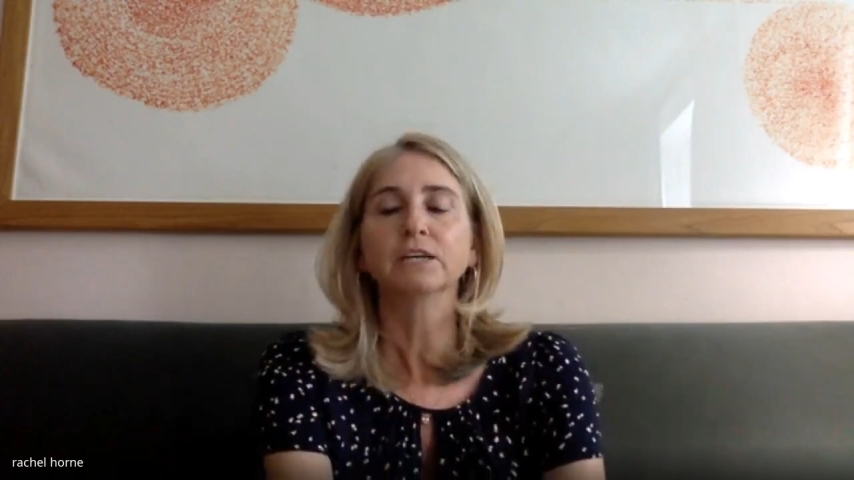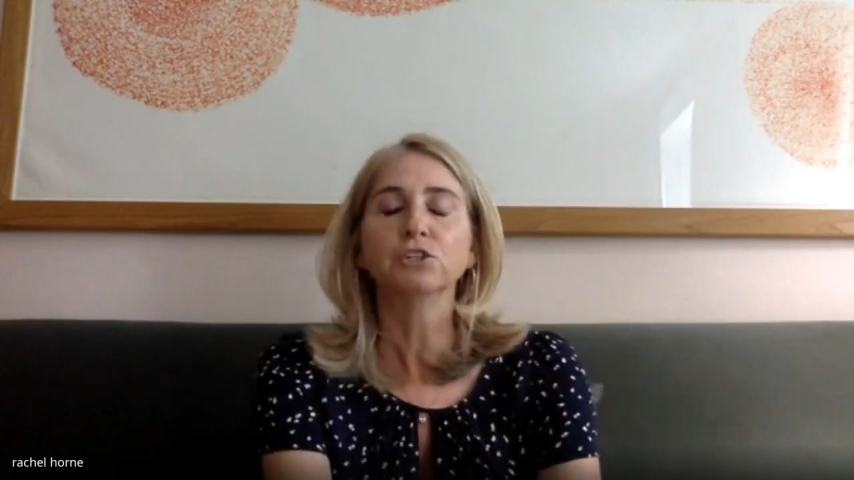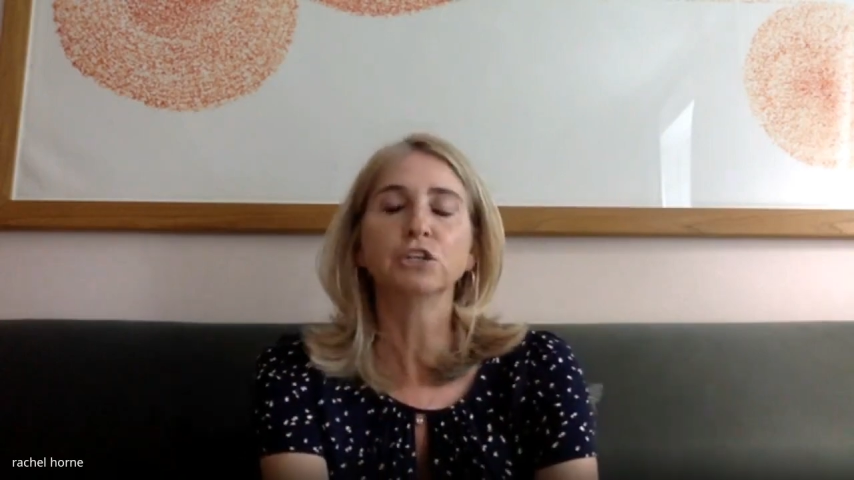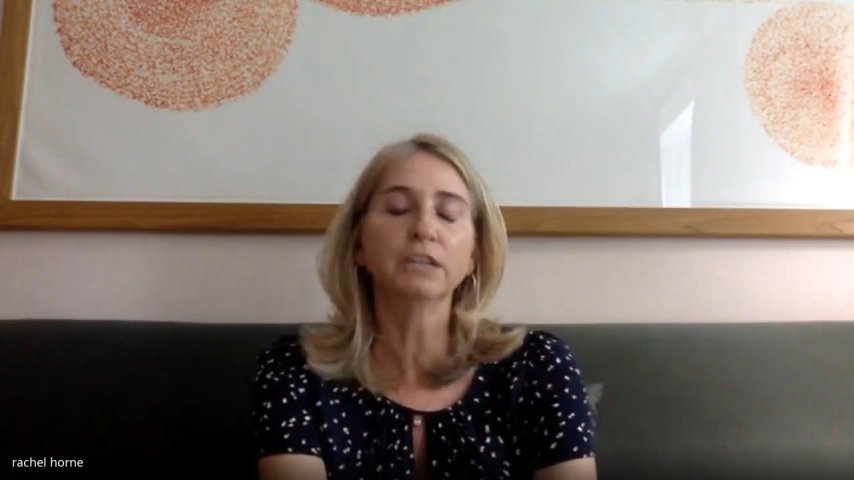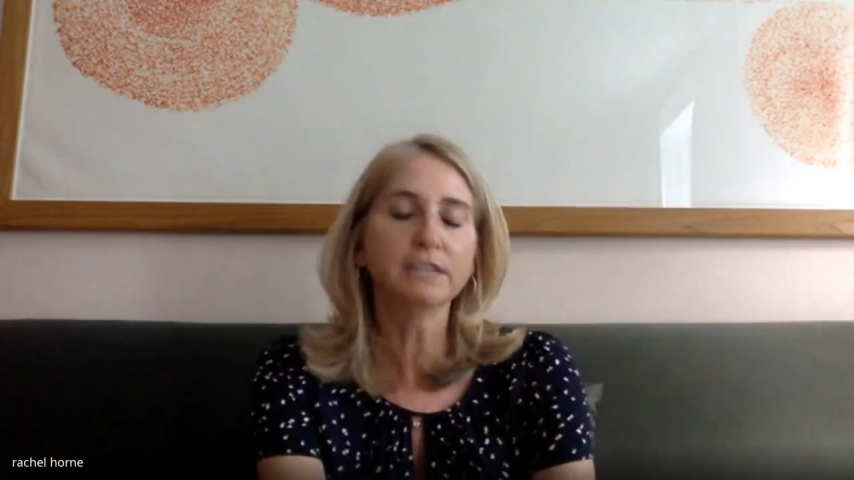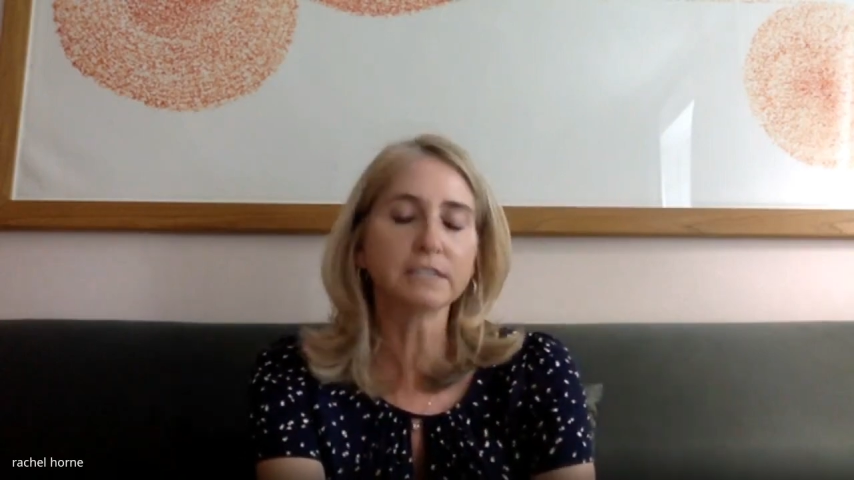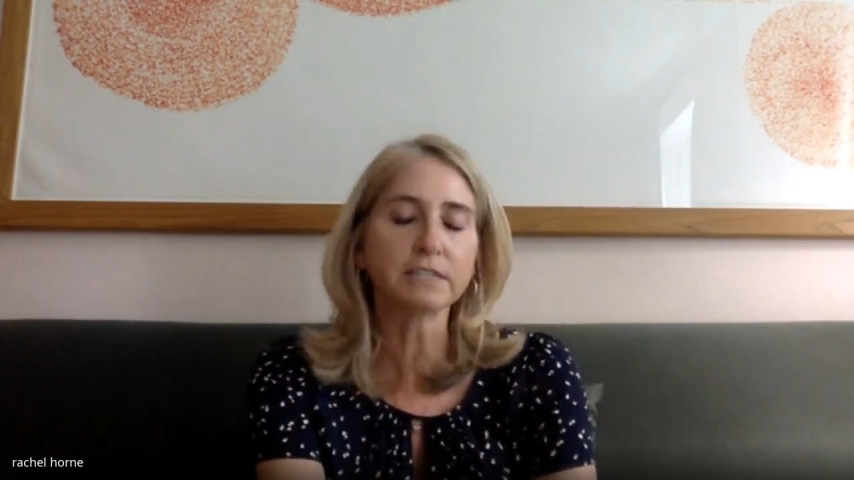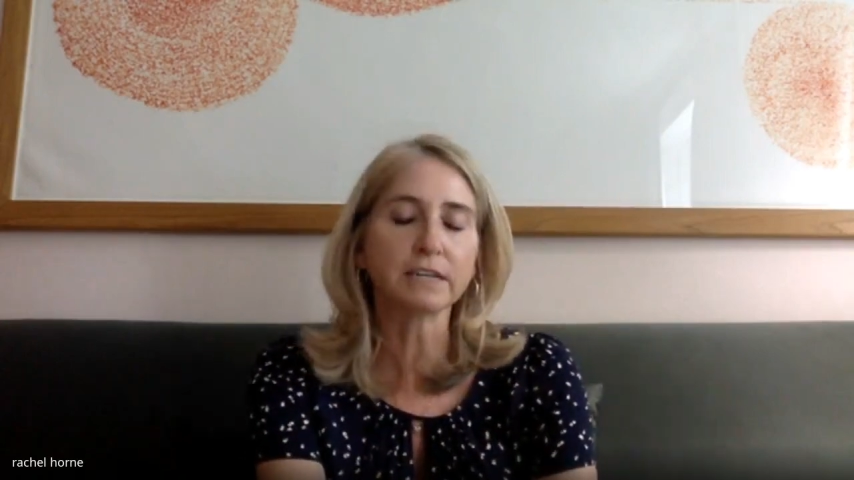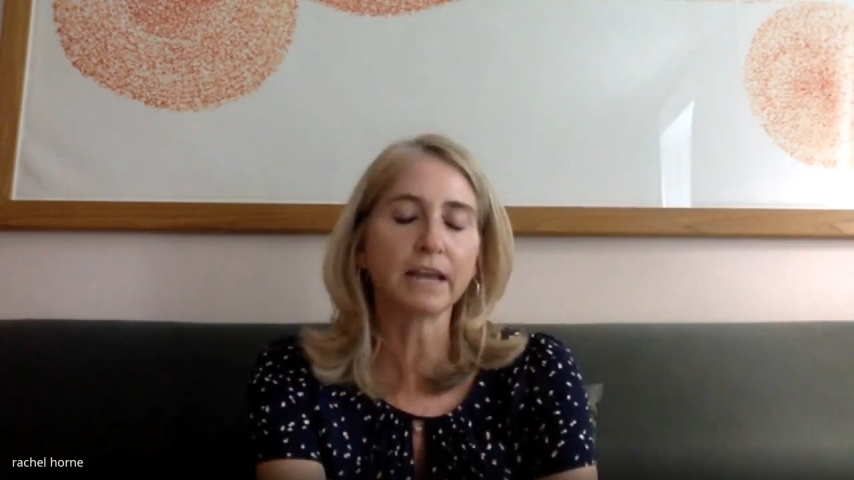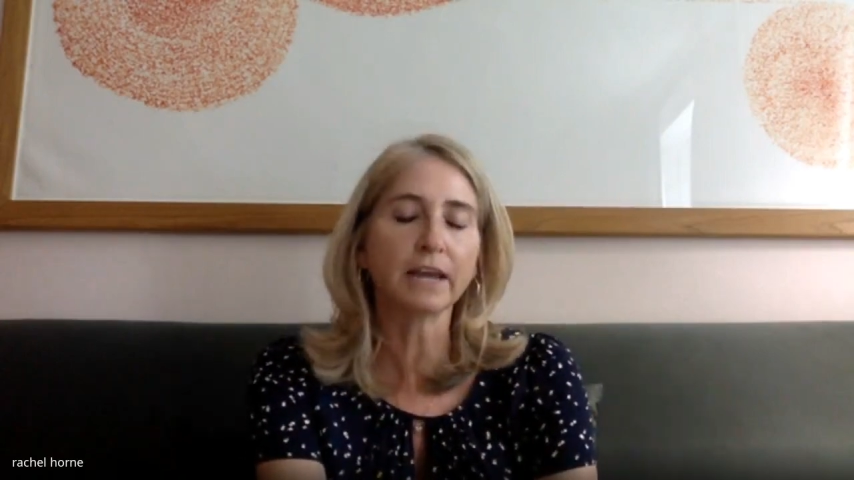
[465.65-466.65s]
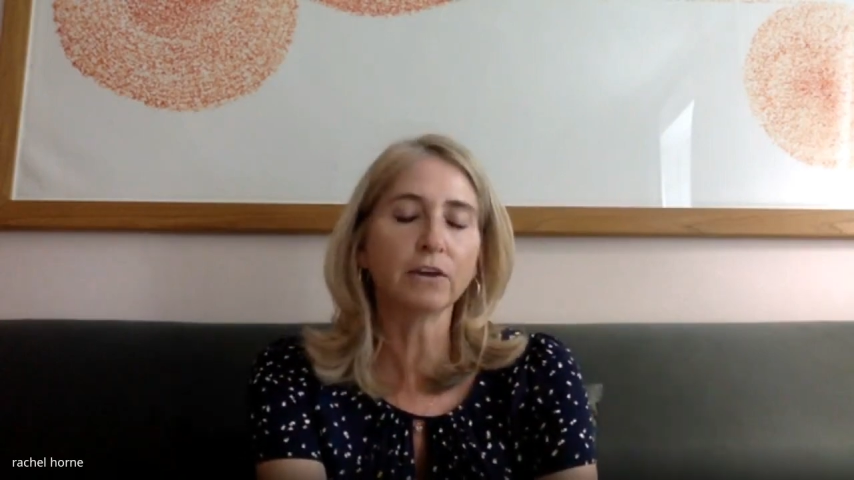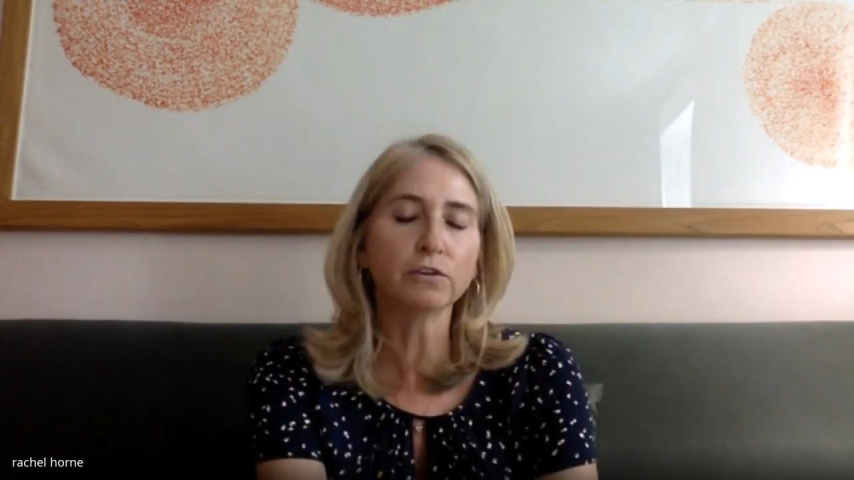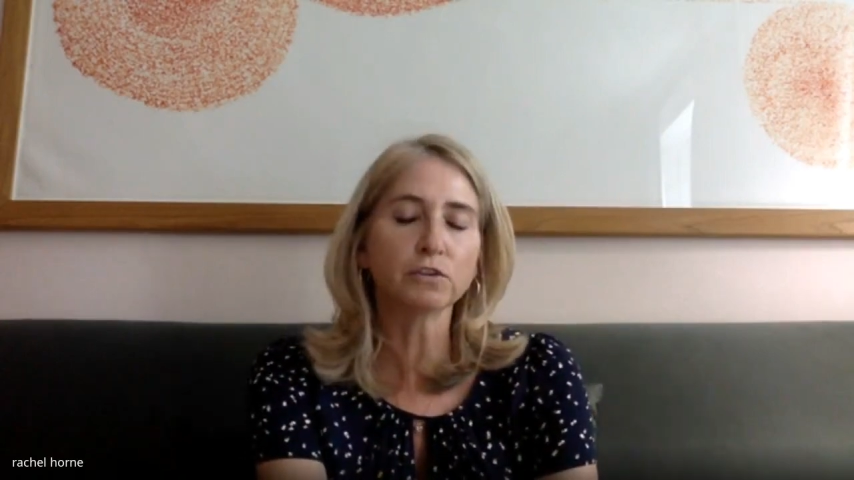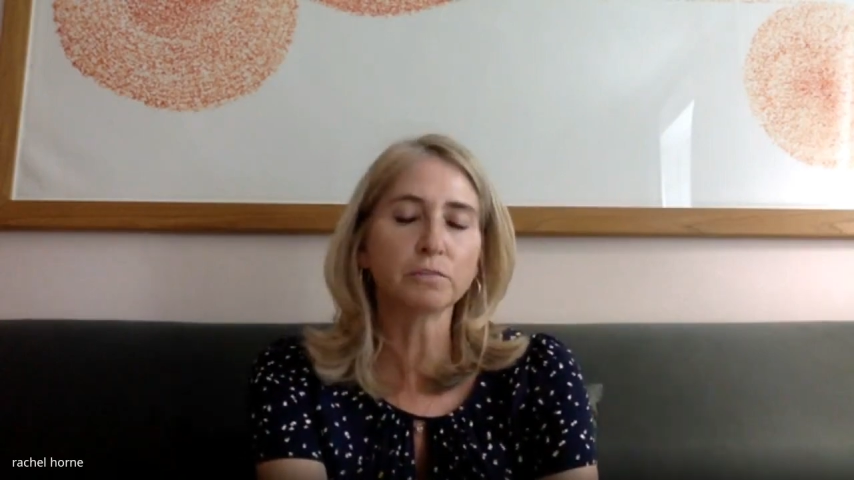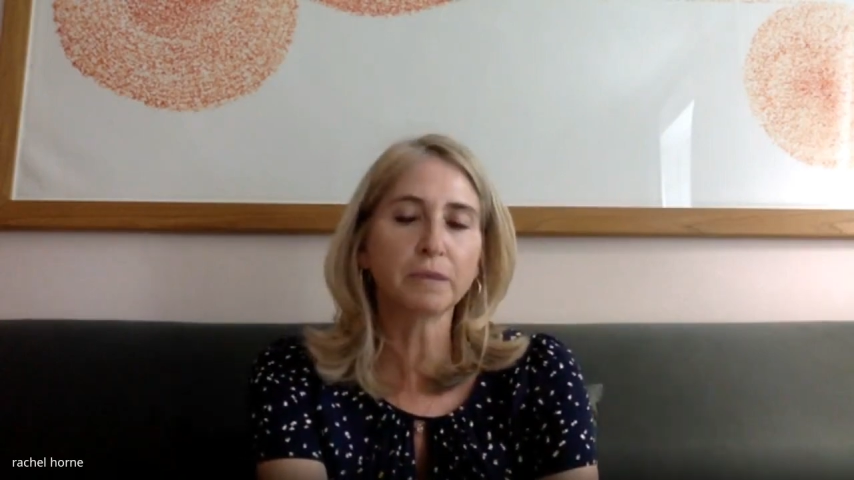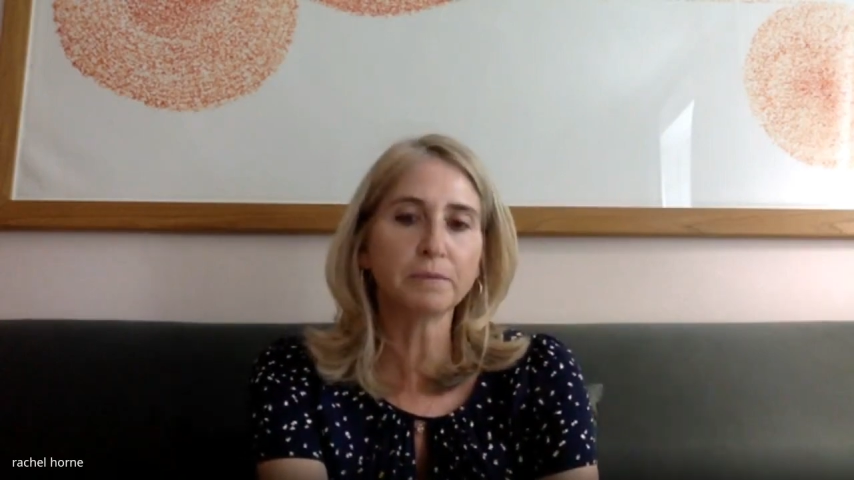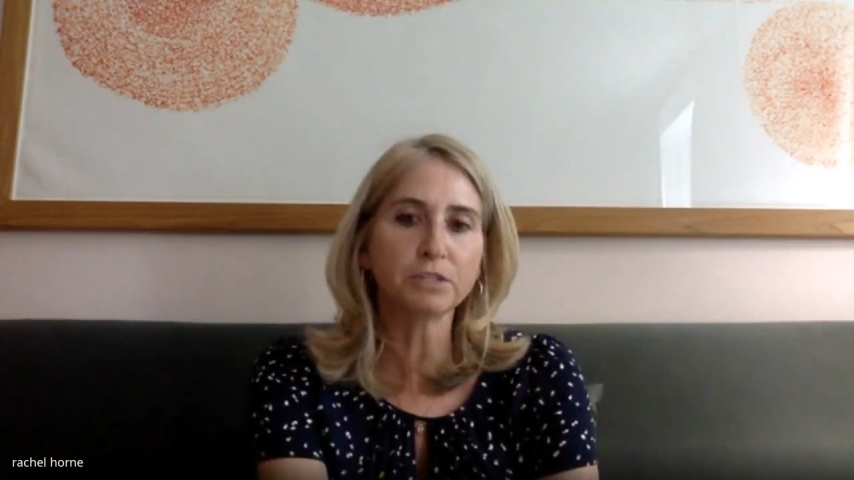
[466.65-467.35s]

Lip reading: to listen and also maybe